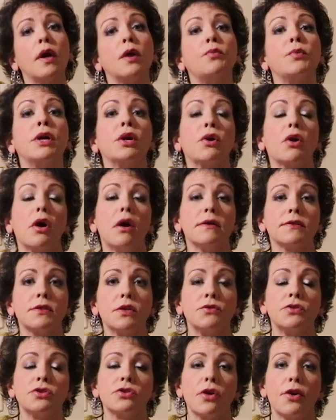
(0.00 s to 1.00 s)
and we are
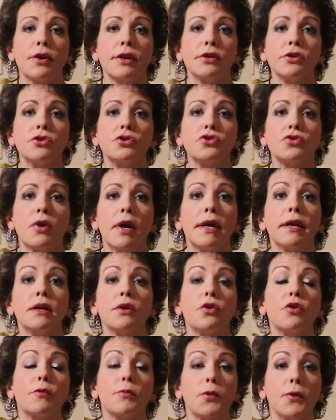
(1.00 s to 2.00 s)
also starting to try and
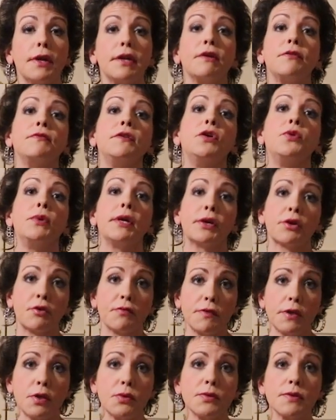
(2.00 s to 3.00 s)
incorporate a few
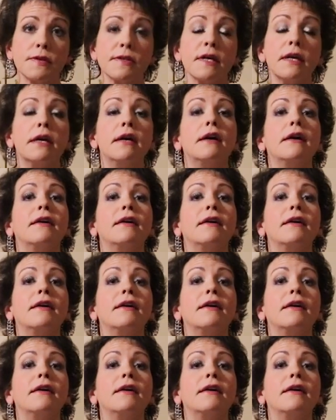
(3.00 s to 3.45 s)
interviews.